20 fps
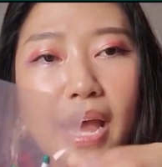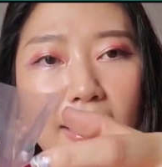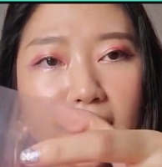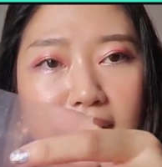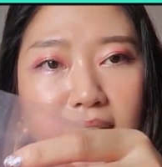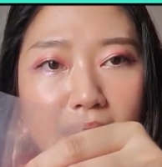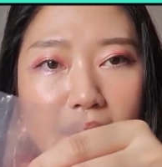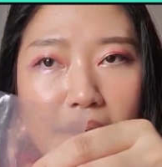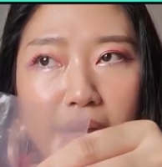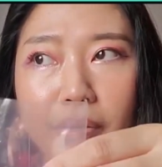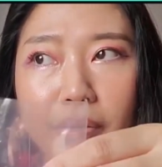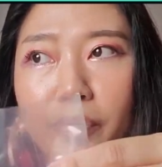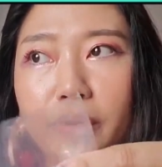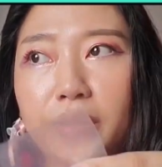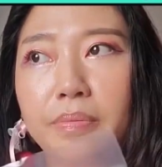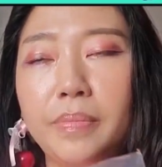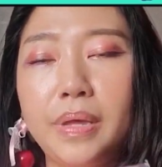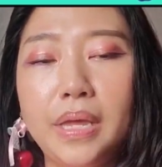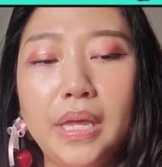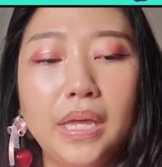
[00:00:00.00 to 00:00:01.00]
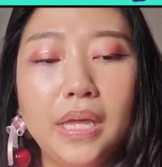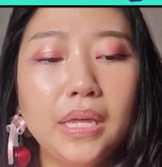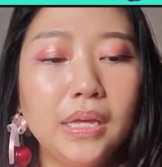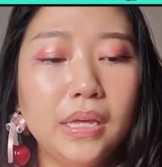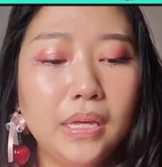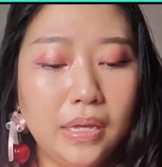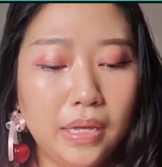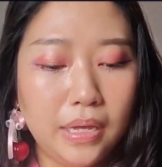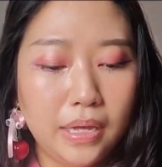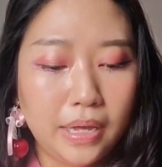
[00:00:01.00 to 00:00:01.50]
sign with me
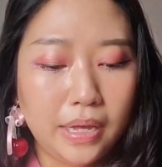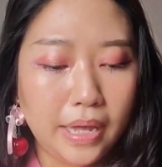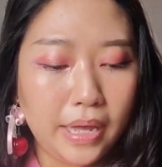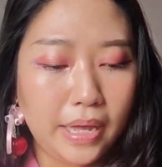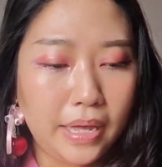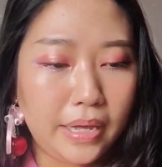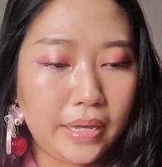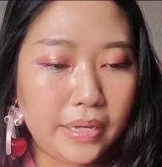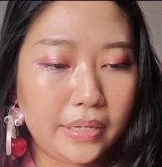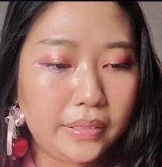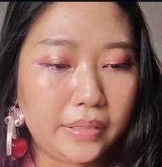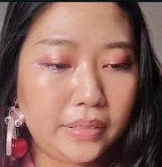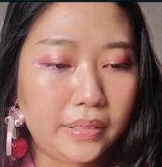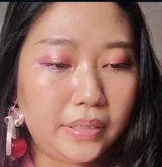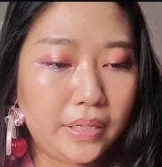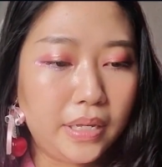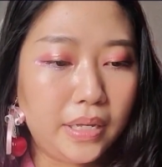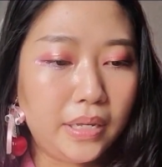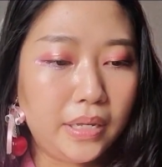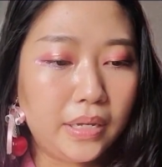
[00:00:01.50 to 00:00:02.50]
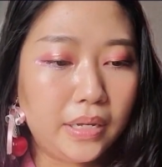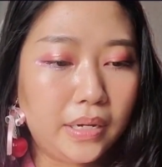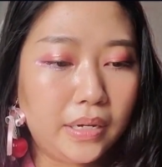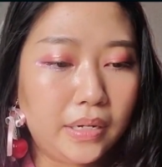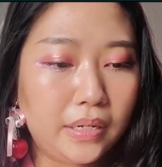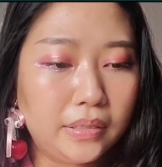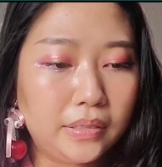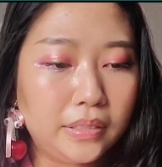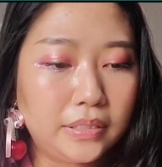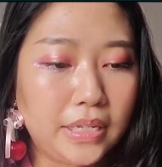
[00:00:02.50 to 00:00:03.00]
and
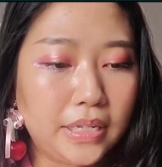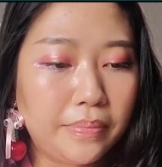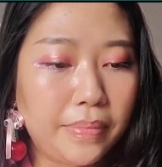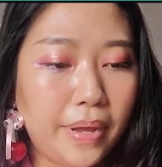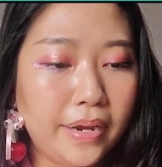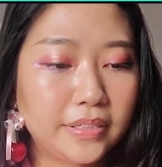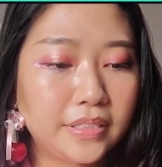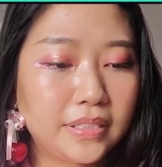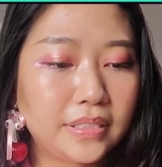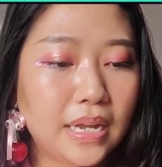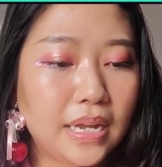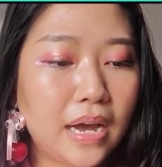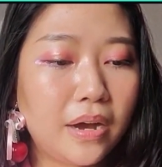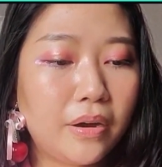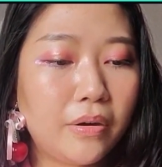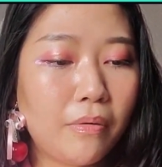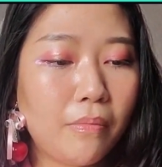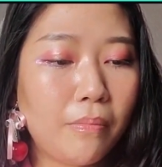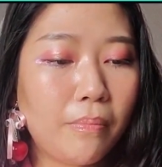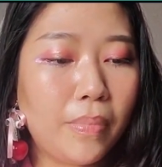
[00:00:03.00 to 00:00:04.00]
the same hairstyle, but